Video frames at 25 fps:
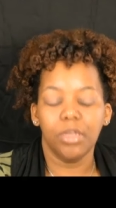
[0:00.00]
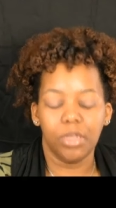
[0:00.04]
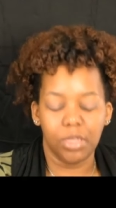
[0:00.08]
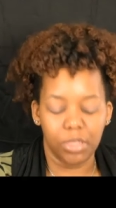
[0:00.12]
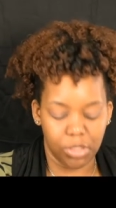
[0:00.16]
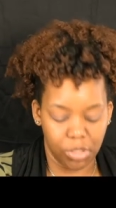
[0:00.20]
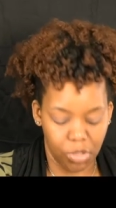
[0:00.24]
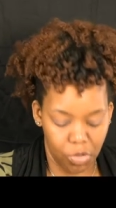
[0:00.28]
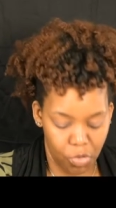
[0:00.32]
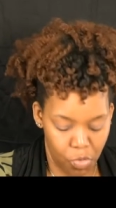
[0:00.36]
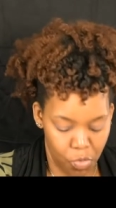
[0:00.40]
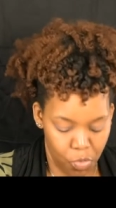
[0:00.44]

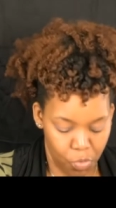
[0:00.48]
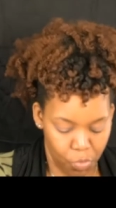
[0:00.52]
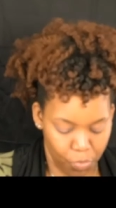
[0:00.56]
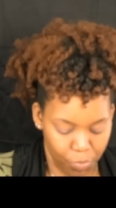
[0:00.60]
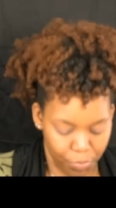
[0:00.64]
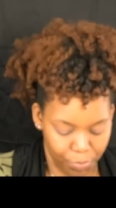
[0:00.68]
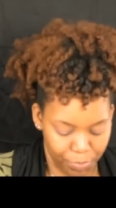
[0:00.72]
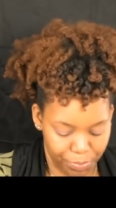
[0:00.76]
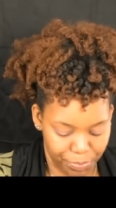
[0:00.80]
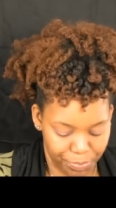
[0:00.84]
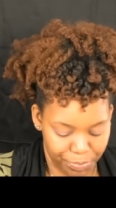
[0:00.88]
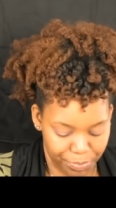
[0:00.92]
and so
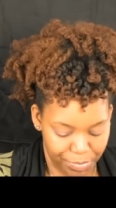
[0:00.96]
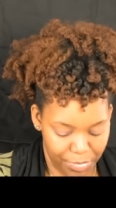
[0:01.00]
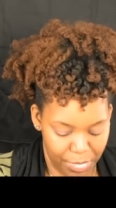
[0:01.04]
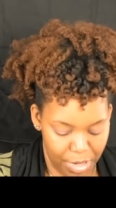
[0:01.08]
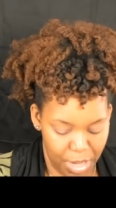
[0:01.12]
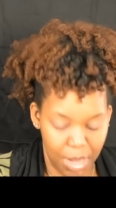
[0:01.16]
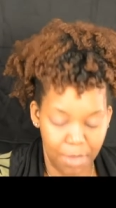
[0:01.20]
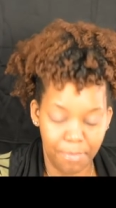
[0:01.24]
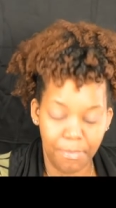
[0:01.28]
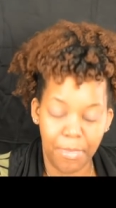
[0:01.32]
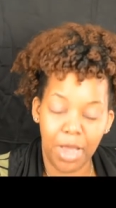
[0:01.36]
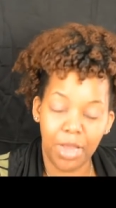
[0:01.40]

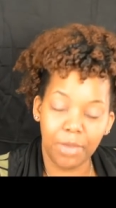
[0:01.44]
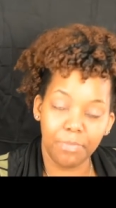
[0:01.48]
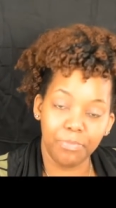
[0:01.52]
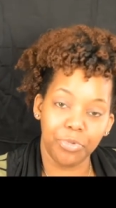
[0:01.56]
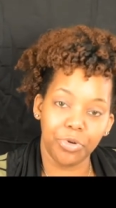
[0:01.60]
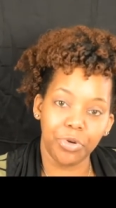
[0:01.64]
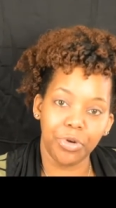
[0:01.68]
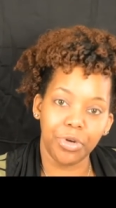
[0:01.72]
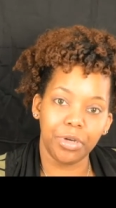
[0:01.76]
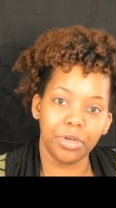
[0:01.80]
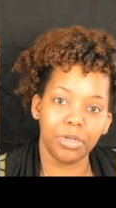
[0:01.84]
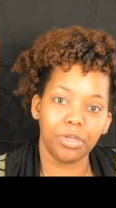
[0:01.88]
in my
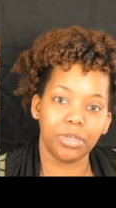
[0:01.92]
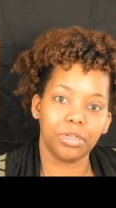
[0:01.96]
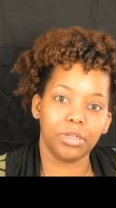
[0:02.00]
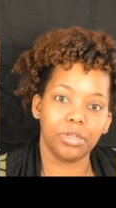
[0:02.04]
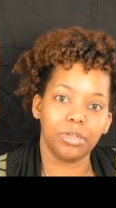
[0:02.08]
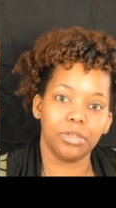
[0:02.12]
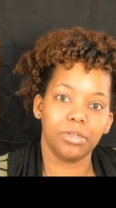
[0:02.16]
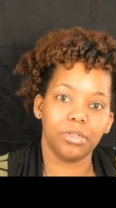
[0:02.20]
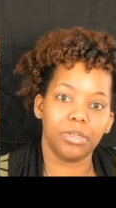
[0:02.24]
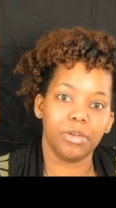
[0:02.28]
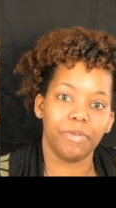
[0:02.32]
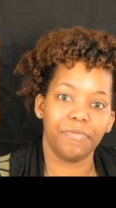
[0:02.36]
book
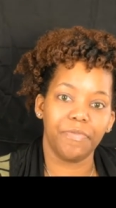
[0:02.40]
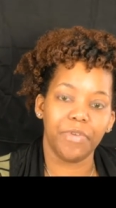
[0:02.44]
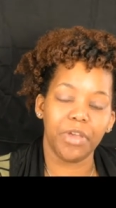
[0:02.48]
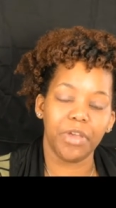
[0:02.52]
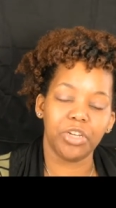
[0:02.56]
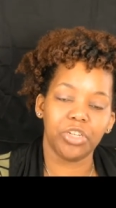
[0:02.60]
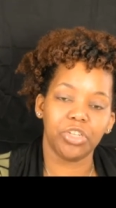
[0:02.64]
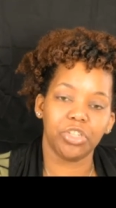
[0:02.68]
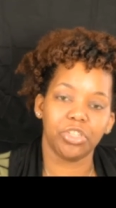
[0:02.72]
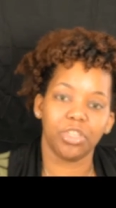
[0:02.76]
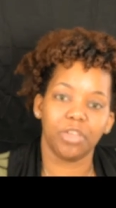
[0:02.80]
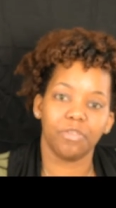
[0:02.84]

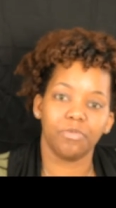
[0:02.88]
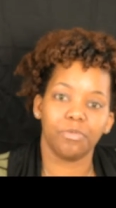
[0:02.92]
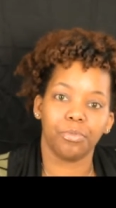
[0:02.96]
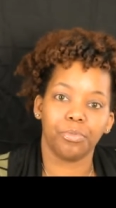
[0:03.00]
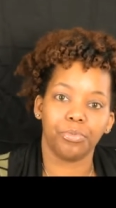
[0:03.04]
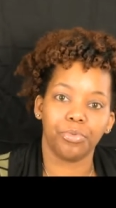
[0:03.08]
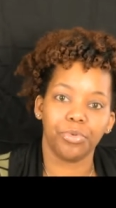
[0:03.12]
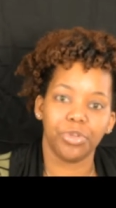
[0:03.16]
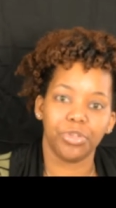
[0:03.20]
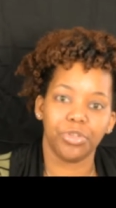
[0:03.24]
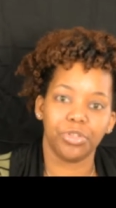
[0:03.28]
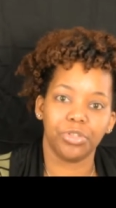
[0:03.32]
Confessions of
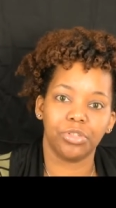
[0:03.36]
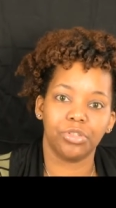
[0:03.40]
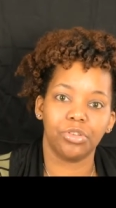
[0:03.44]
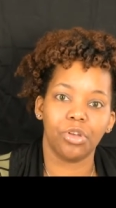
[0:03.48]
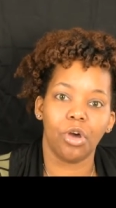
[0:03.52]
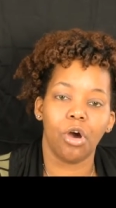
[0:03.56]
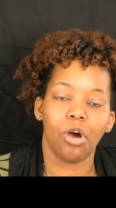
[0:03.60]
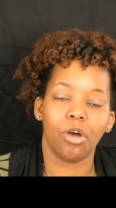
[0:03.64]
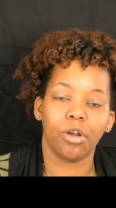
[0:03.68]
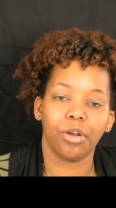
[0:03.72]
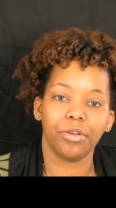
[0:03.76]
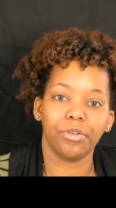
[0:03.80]
a Preacher's
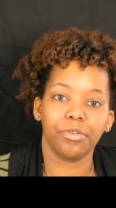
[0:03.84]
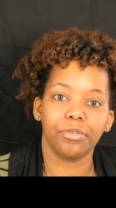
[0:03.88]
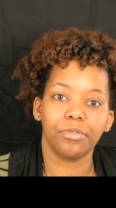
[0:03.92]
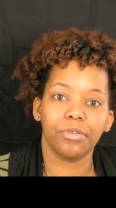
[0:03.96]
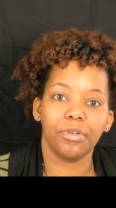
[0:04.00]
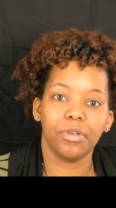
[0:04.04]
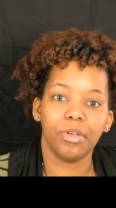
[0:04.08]
Daughter